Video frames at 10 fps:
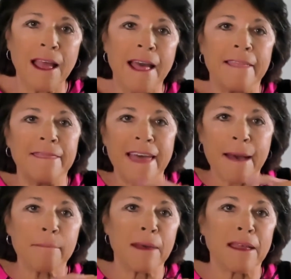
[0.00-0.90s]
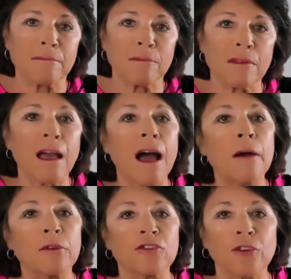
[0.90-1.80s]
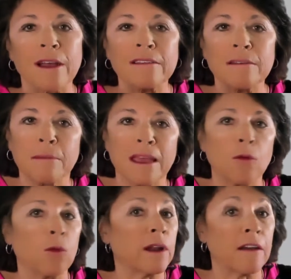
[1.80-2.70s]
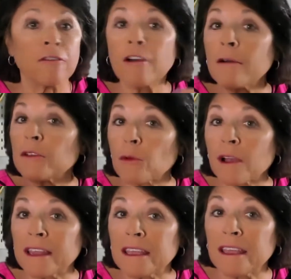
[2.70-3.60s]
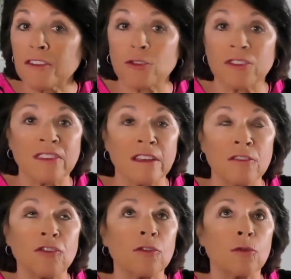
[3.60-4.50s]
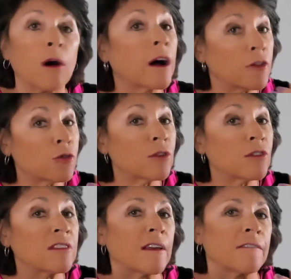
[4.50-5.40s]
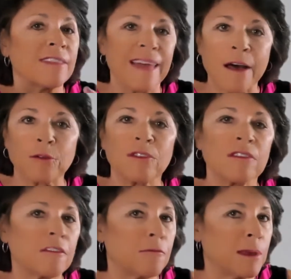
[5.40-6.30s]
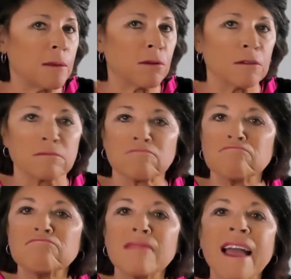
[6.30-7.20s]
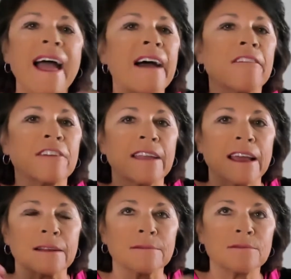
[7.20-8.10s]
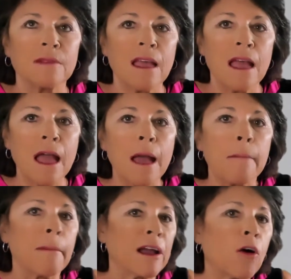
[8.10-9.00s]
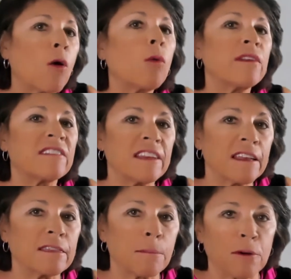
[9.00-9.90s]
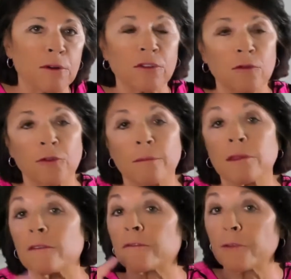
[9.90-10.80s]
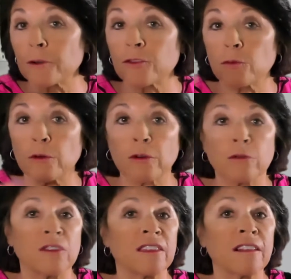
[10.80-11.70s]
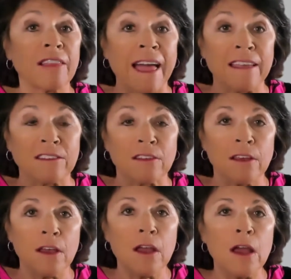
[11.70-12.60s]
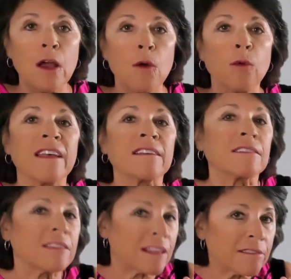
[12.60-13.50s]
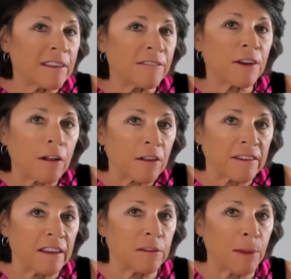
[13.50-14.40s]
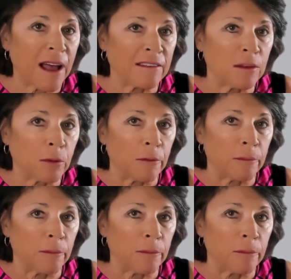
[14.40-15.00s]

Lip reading: That meant I was trying to make whatever I was writing interesting to hundreds of thousands of people every day. My goal was to get the person from the first word to the last with as little difficulty as possible.